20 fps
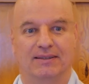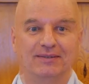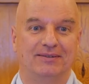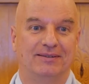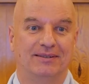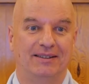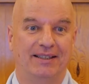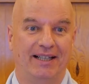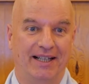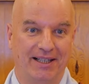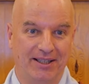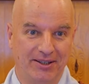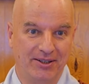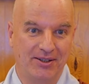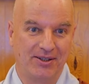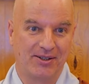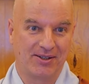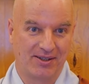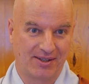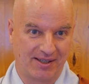The
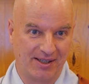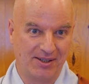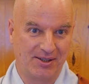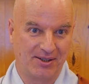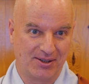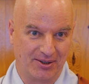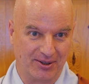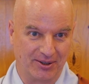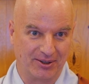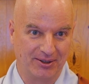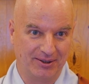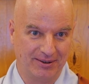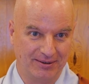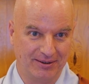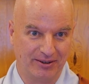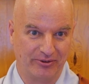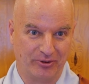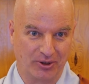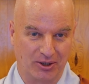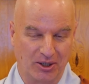eldest sister,
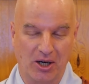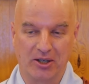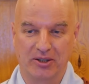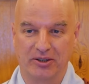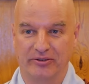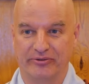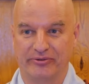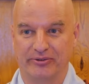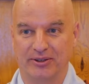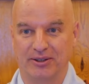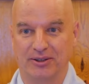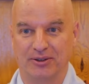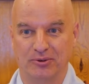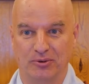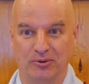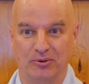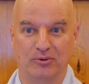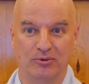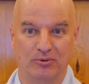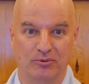the photographer
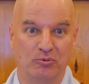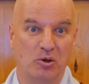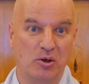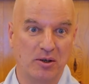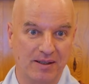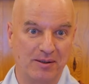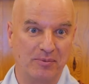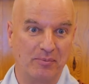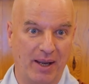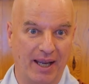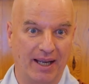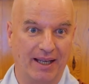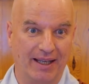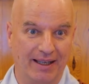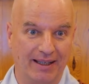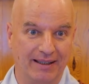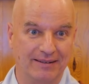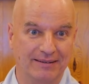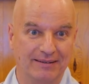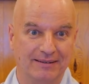who was
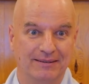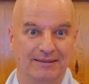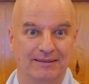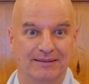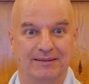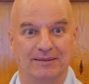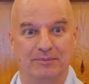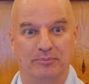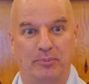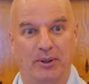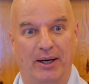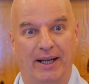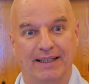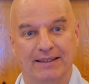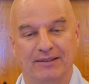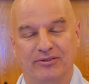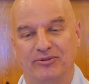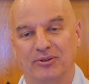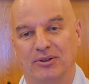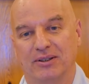making
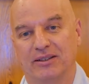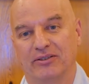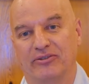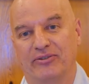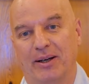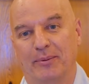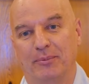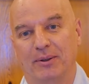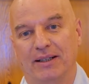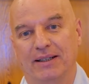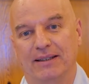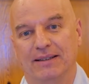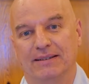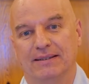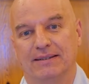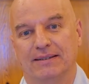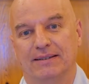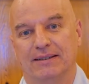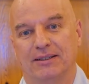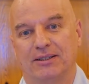bread for the family,
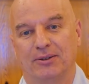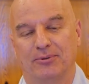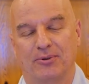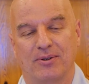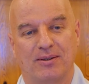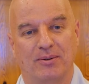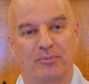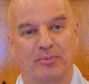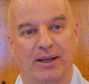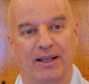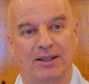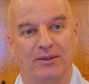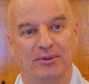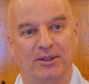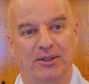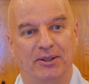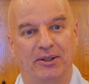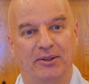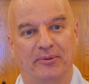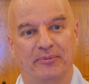she was the
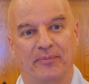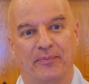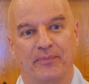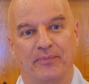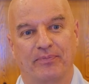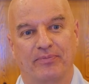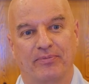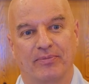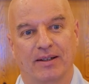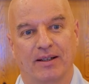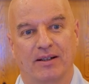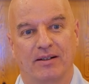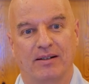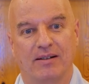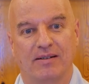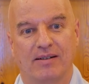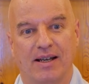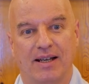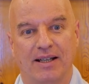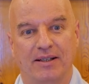breadwinner, she
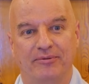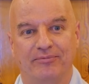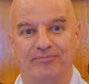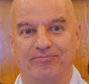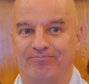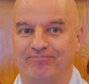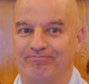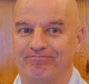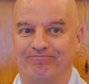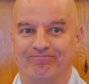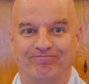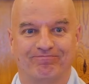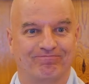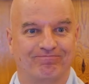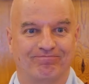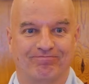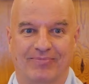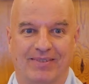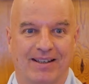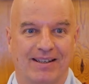said,
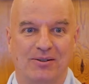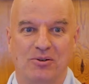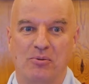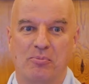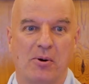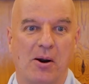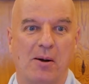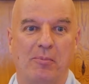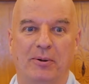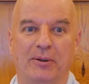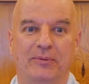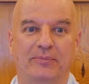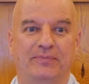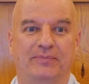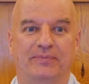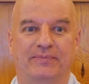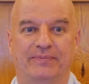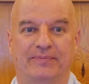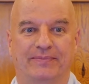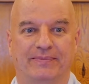it's no problem.
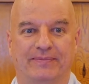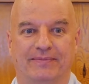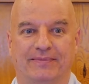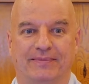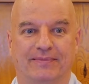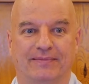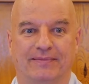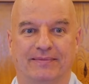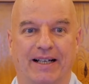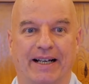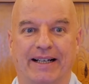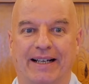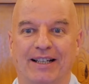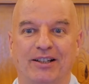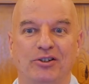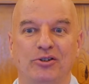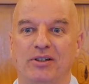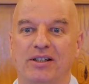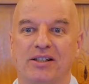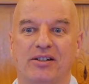I can
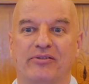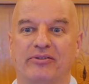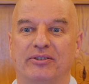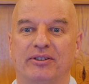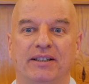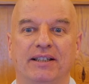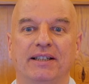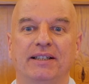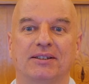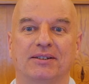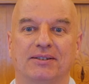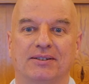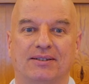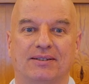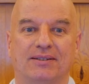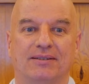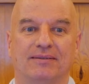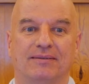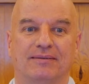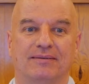do this for
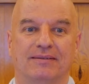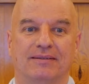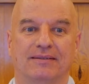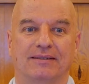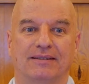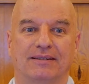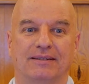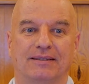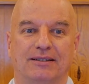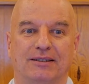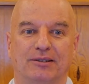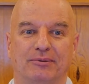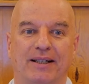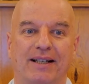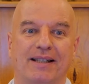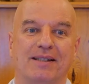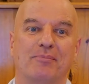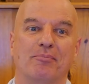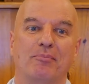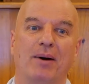years. When
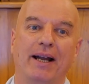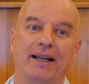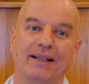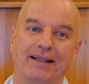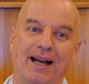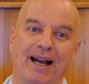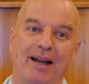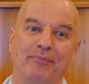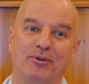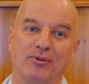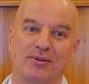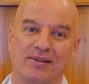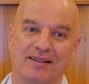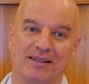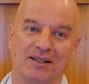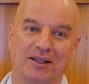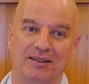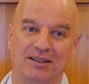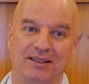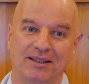it's my time to
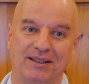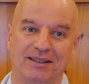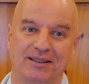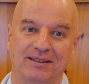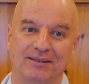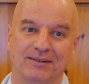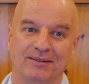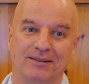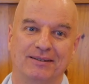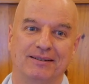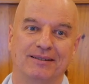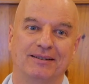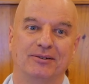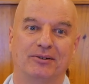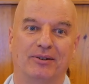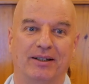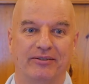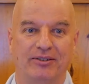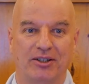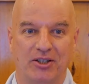study
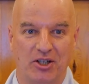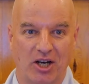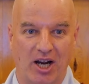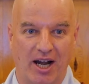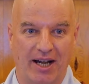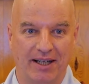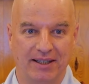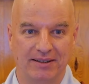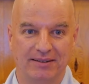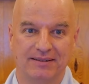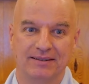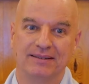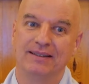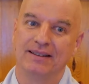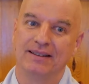or have a child,